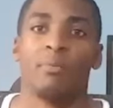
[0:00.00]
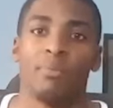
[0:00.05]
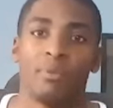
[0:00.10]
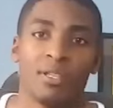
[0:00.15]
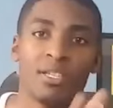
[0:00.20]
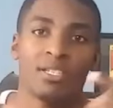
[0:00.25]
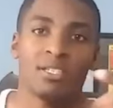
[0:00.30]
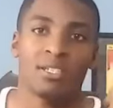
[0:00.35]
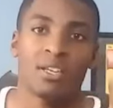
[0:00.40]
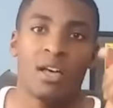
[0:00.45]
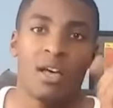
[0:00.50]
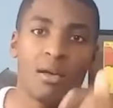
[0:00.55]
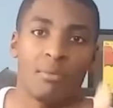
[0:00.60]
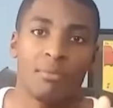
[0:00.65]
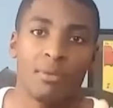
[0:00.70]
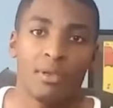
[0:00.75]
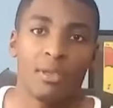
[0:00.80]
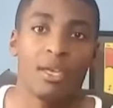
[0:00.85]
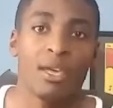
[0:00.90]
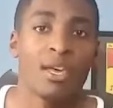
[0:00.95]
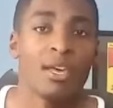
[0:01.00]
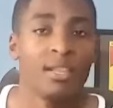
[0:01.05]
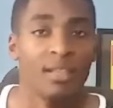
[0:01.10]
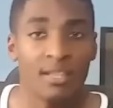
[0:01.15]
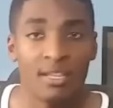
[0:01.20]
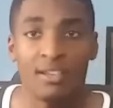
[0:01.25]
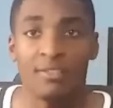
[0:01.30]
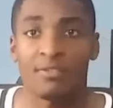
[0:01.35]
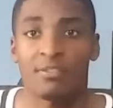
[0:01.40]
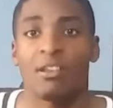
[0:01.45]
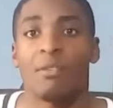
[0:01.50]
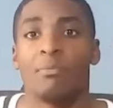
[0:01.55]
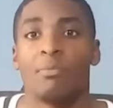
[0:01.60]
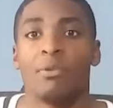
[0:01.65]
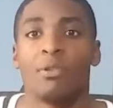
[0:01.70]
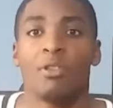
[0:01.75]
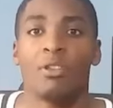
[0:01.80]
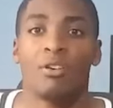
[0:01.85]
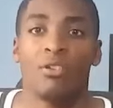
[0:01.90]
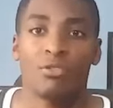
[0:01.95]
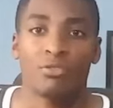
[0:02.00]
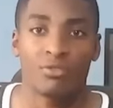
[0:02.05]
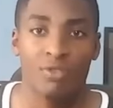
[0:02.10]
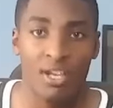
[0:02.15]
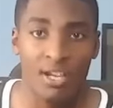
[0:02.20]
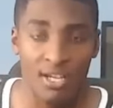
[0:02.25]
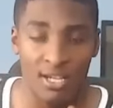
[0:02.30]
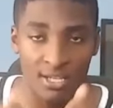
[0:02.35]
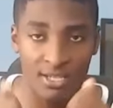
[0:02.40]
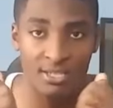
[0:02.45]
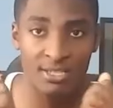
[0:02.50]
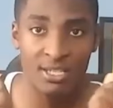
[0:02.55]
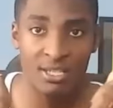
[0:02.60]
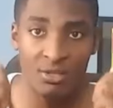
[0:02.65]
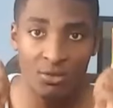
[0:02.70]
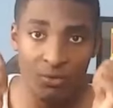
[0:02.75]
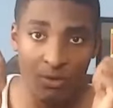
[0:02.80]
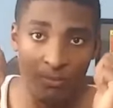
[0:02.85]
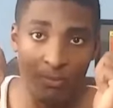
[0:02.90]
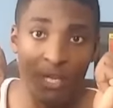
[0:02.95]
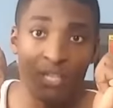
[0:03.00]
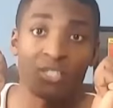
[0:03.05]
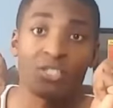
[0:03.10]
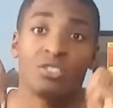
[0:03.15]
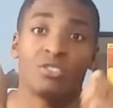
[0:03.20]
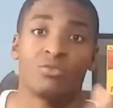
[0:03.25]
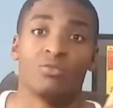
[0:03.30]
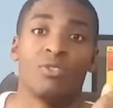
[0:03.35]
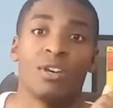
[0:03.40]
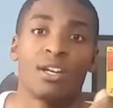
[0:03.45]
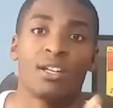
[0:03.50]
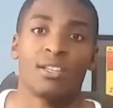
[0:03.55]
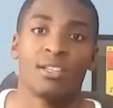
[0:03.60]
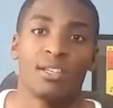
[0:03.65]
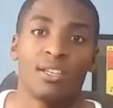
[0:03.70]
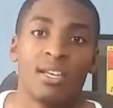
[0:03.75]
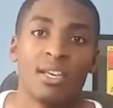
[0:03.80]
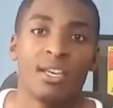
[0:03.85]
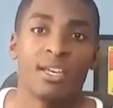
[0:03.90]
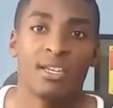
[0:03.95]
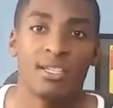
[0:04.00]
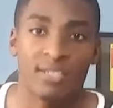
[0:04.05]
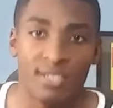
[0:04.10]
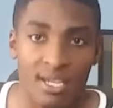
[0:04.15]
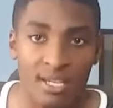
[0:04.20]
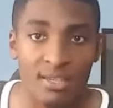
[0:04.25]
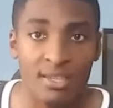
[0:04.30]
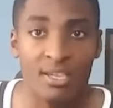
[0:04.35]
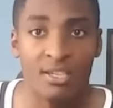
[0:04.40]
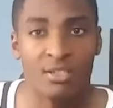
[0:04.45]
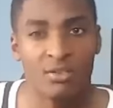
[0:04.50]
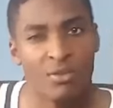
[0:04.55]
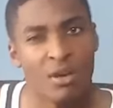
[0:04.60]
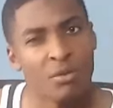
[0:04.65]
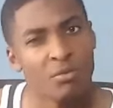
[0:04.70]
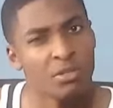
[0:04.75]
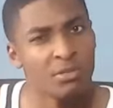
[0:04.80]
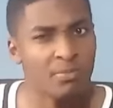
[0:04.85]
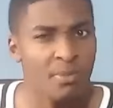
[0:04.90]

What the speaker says: Please comment, leave something below so I can send you a message directly and say thank you. I